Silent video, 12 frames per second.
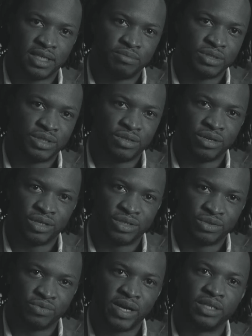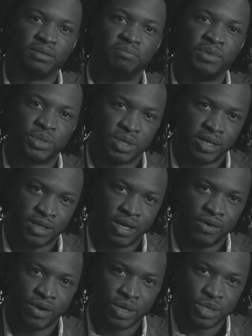I've been starting to write music and
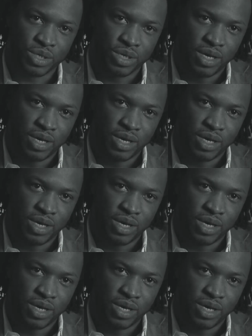lyrics.